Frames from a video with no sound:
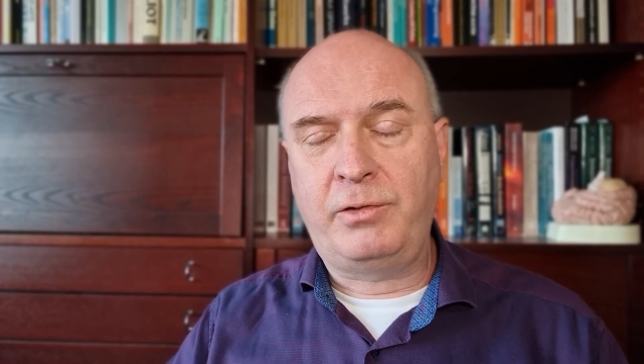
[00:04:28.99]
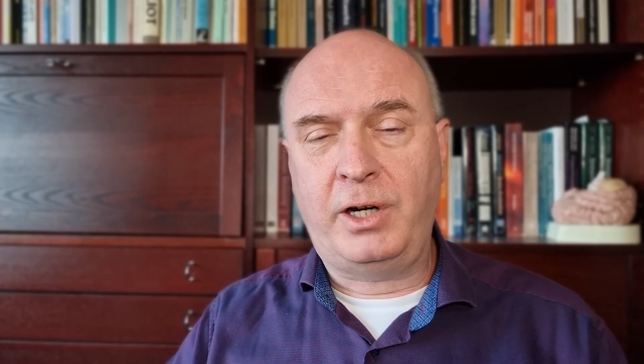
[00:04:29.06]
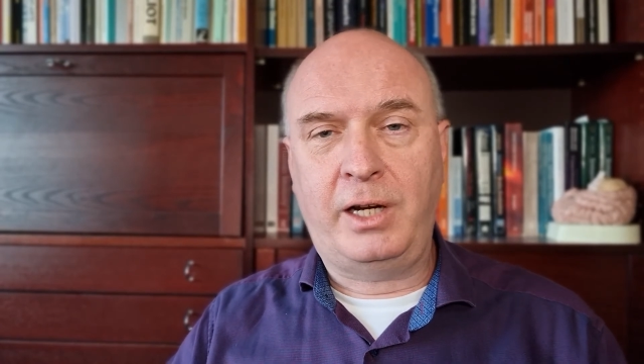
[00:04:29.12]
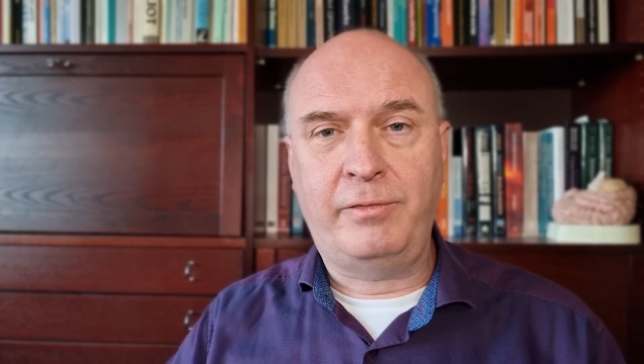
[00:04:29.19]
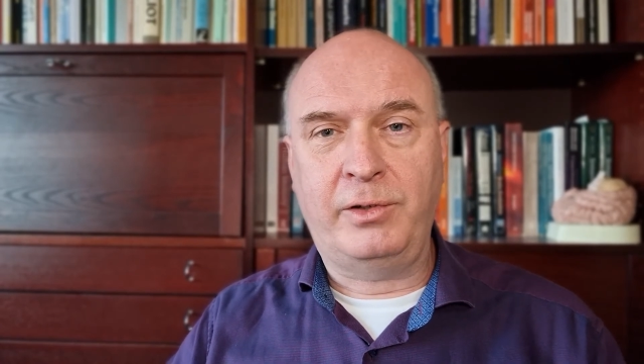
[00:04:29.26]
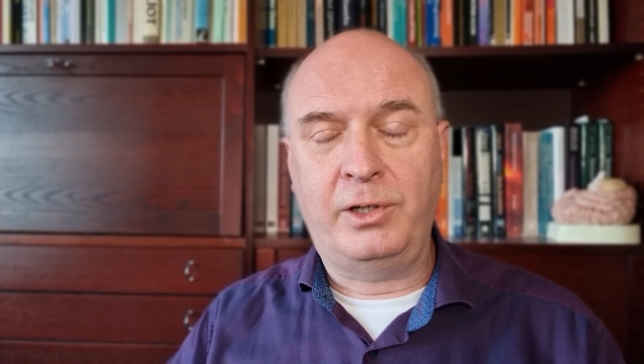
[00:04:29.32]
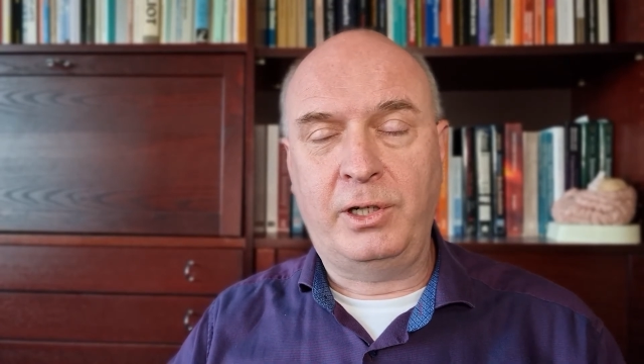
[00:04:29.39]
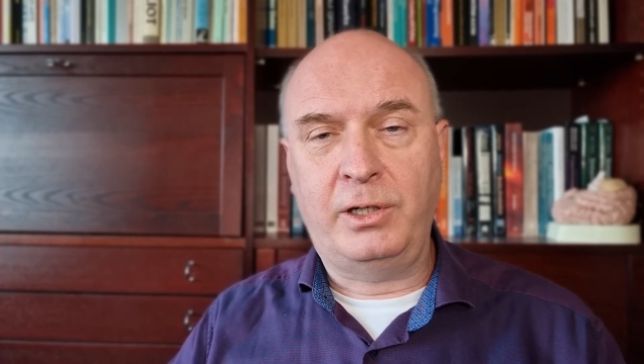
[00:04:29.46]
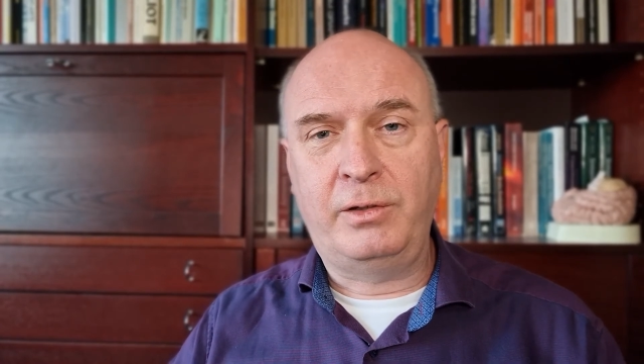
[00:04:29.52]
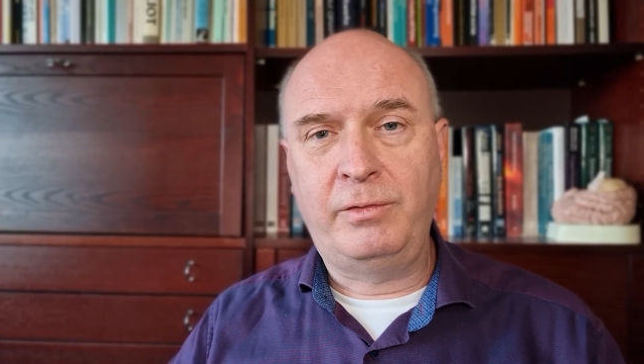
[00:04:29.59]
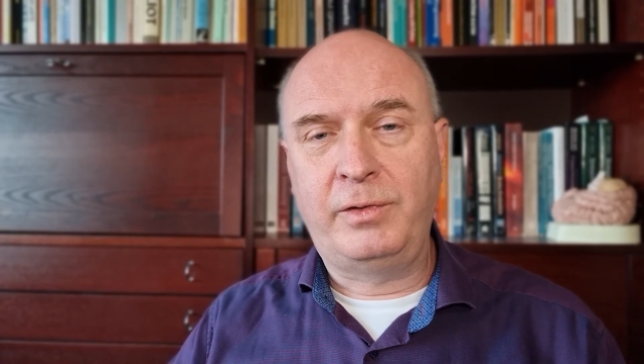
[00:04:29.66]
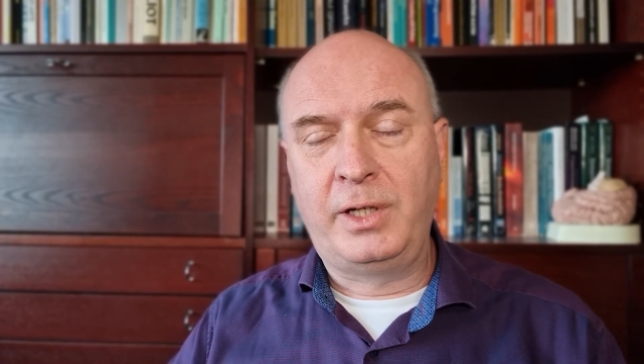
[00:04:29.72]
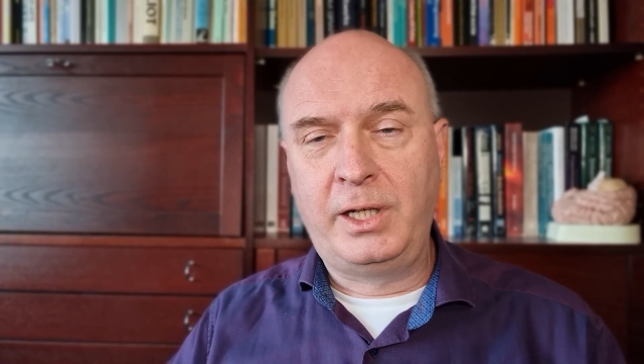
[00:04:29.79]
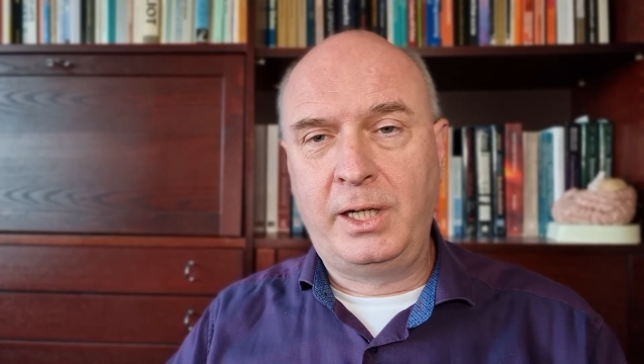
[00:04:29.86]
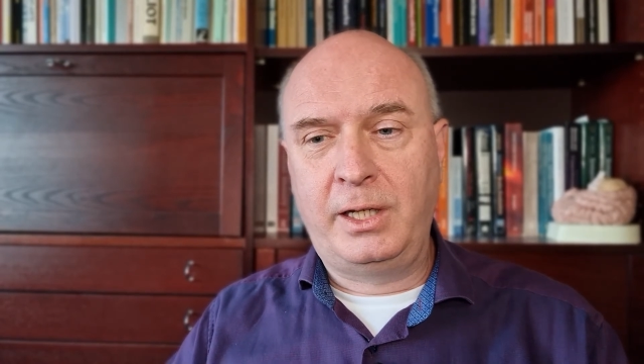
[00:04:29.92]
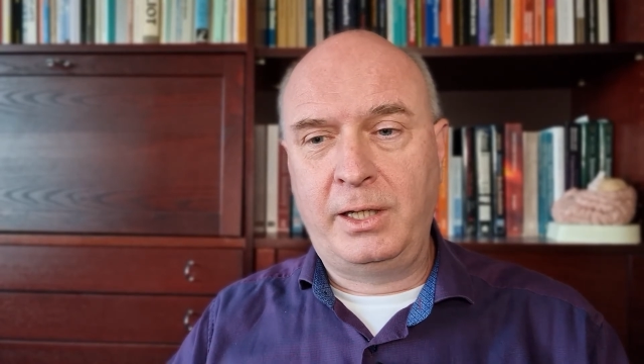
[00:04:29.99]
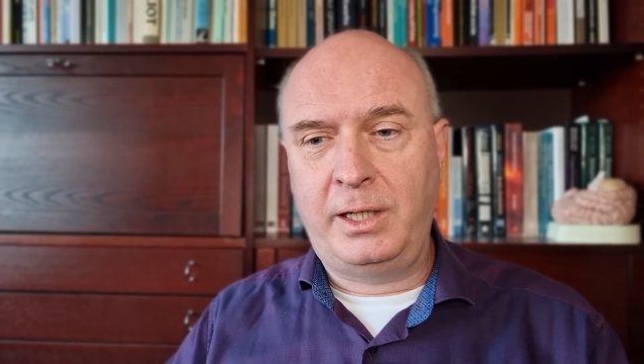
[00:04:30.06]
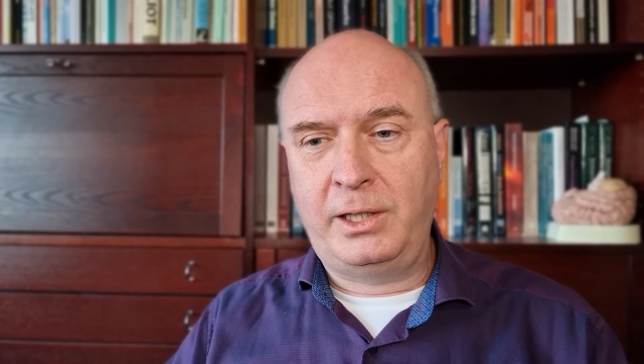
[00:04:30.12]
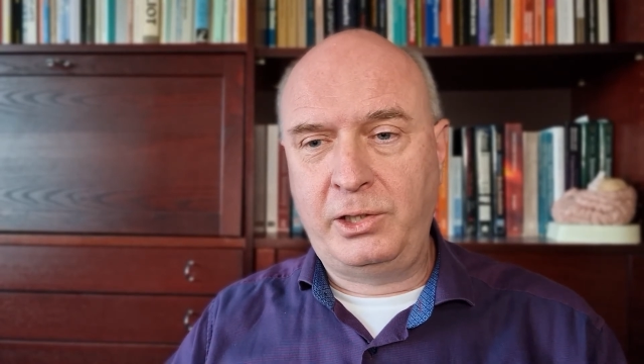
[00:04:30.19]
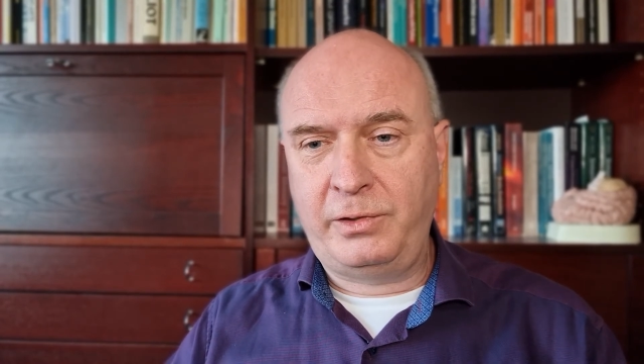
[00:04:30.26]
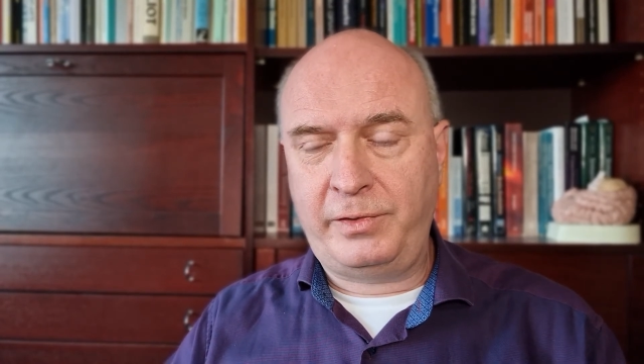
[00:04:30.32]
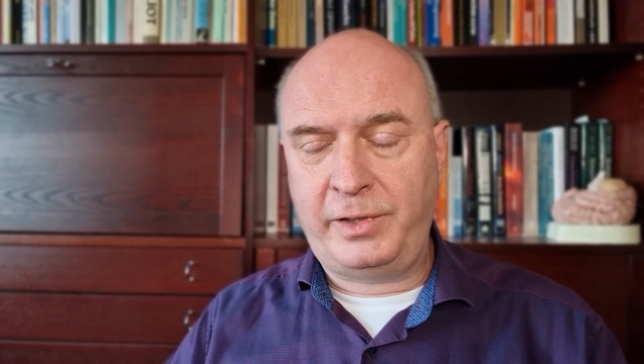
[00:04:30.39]
Grafenhoff,
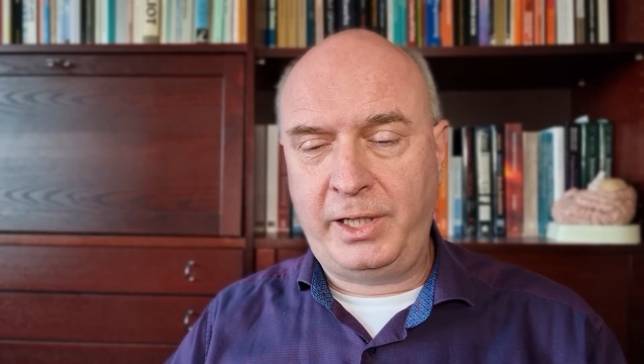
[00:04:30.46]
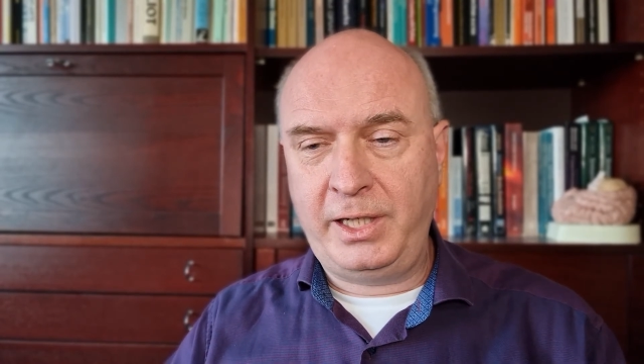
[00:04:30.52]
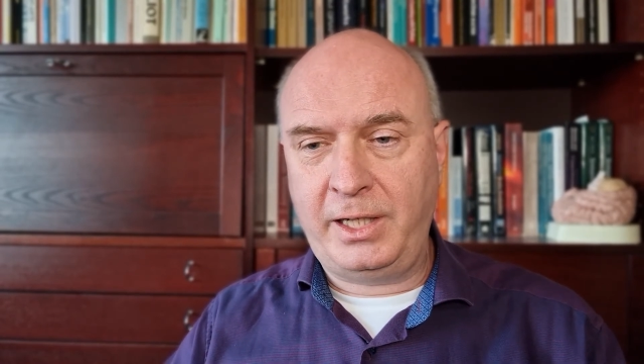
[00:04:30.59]
it's very